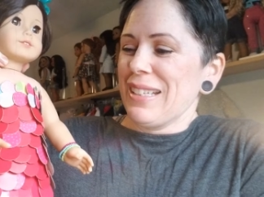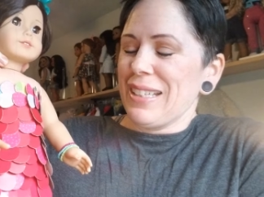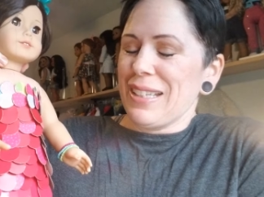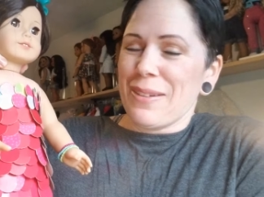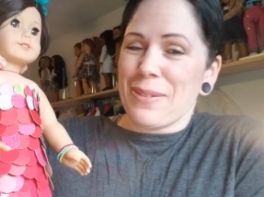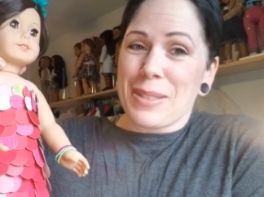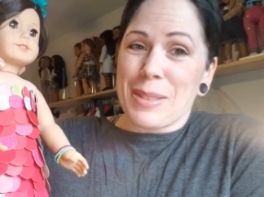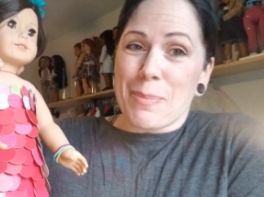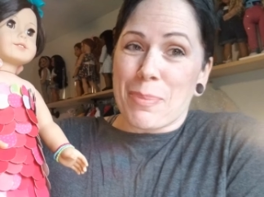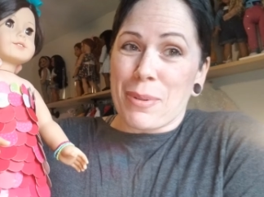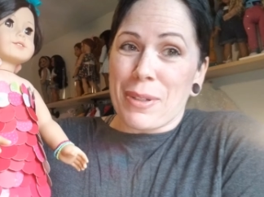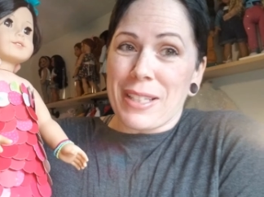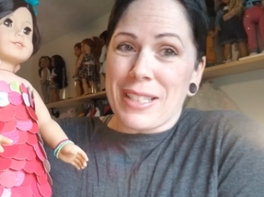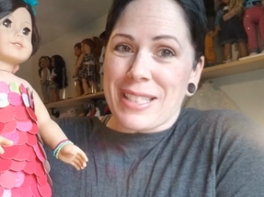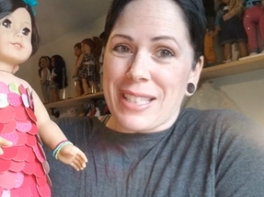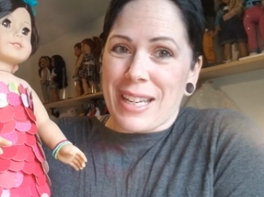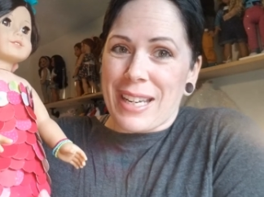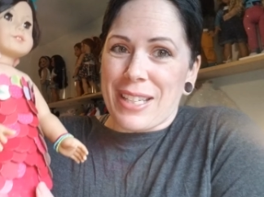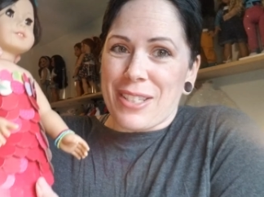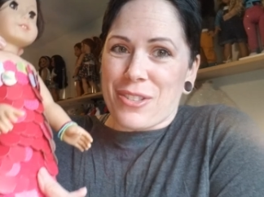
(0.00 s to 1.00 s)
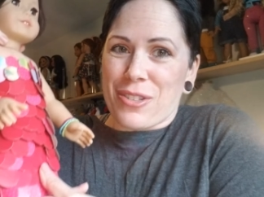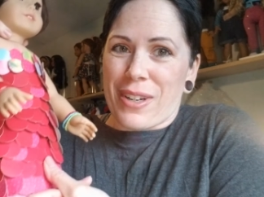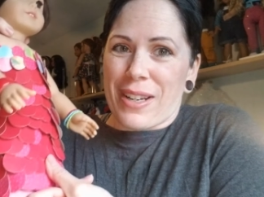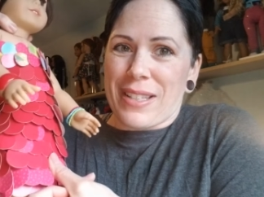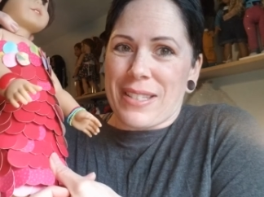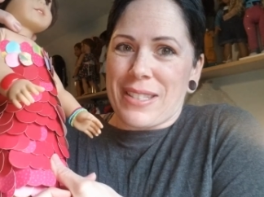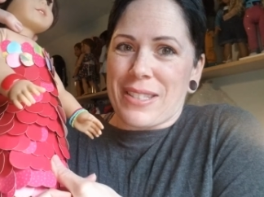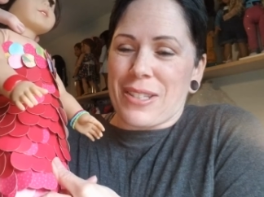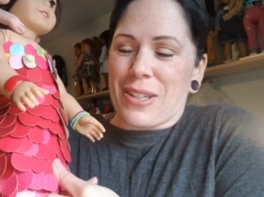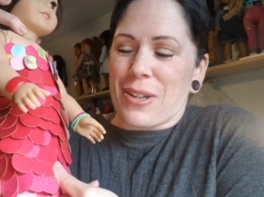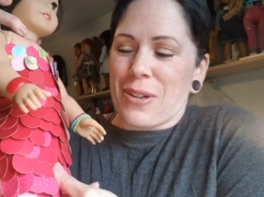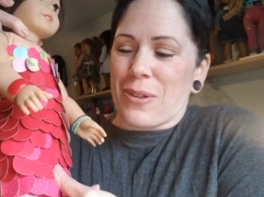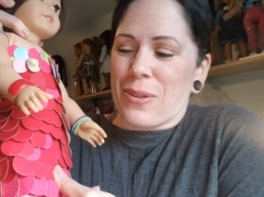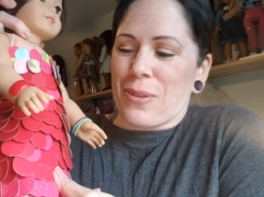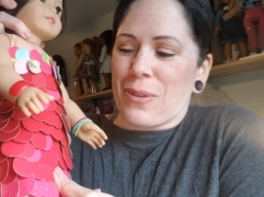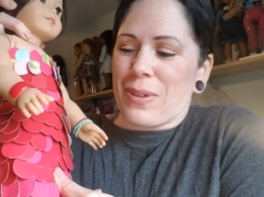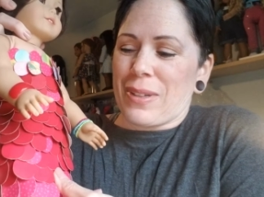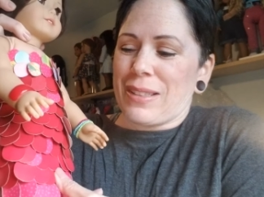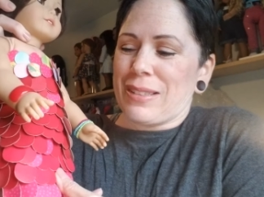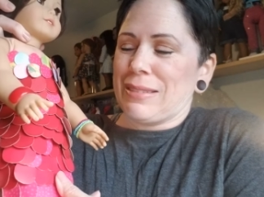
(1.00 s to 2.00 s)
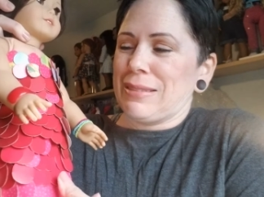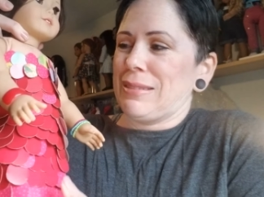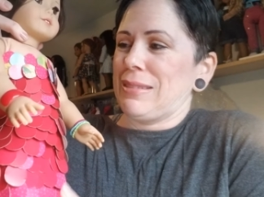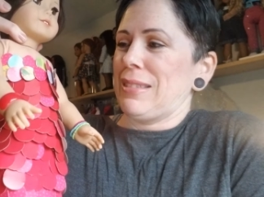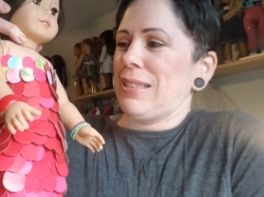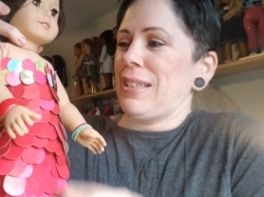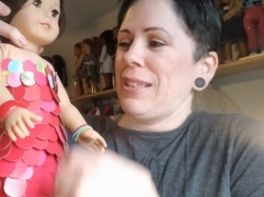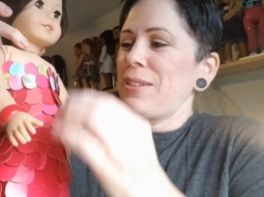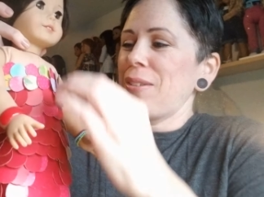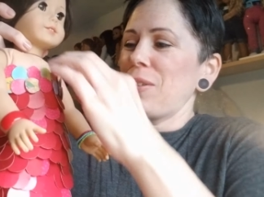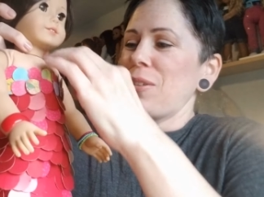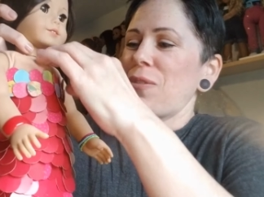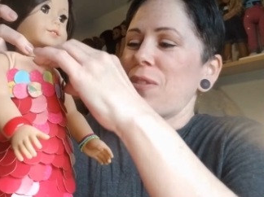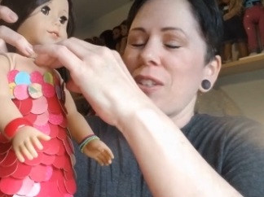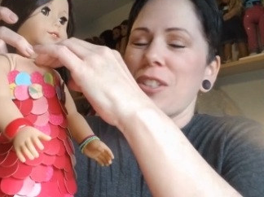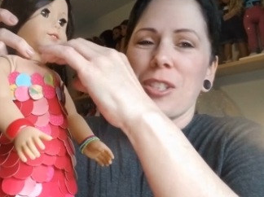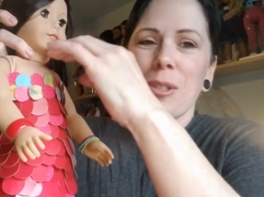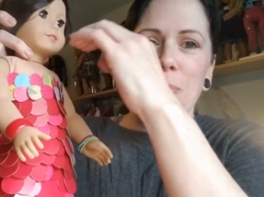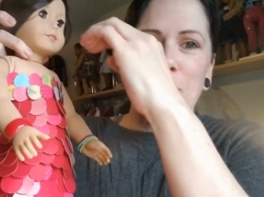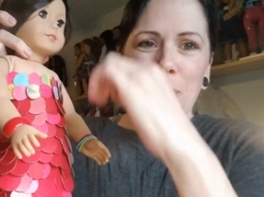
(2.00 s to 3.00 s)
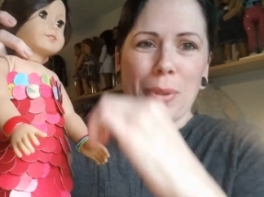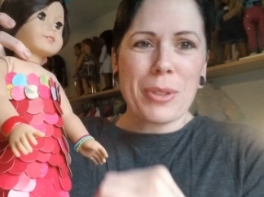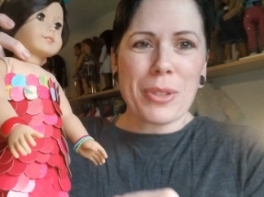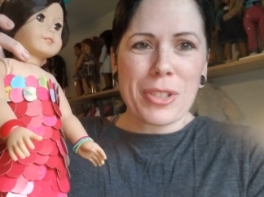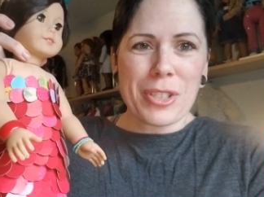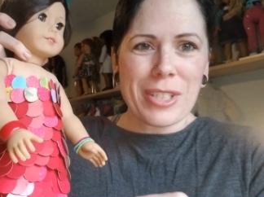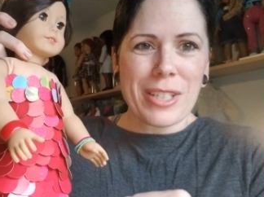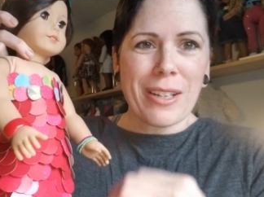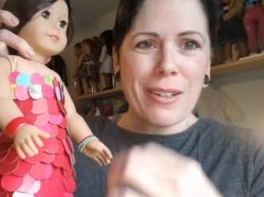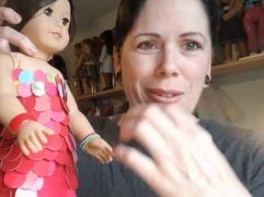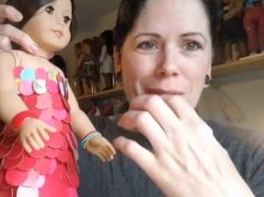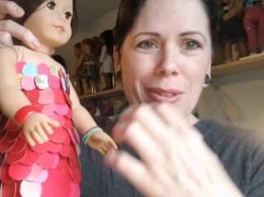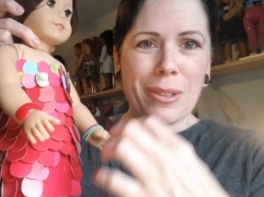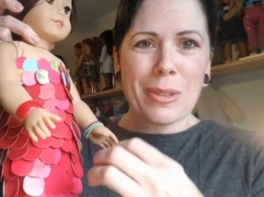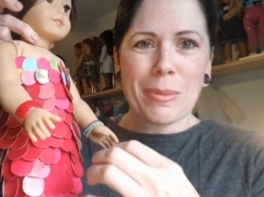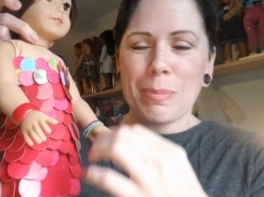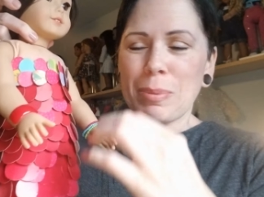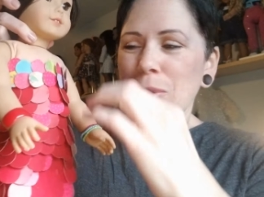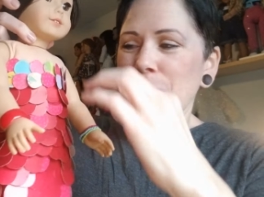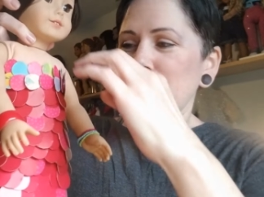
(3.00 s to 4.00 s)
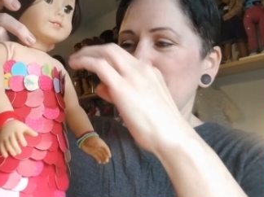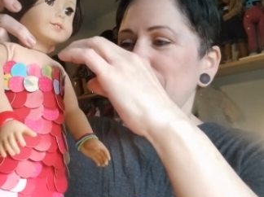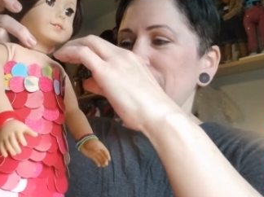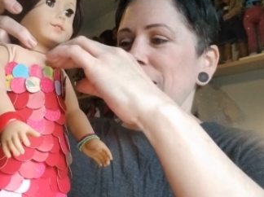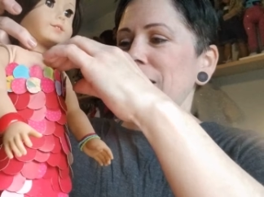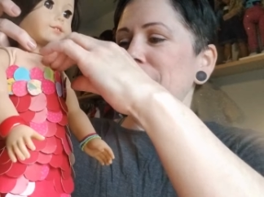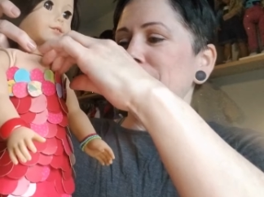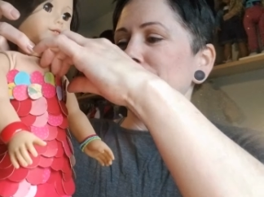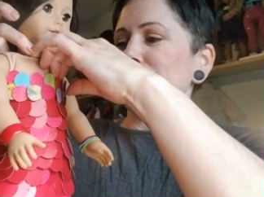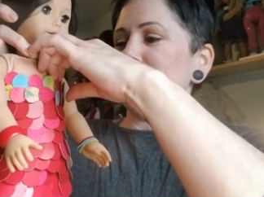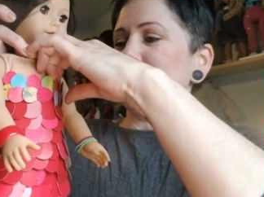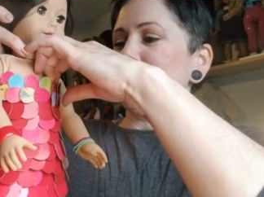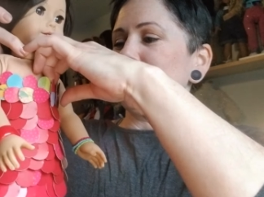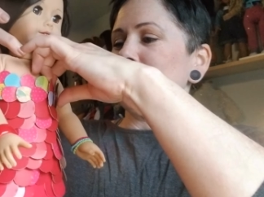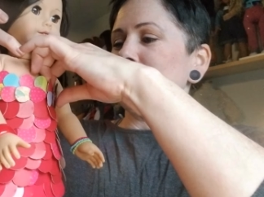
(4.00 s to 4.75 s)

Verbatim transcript: It was a pretty tight dress, so I don't know if I should push down or pull down.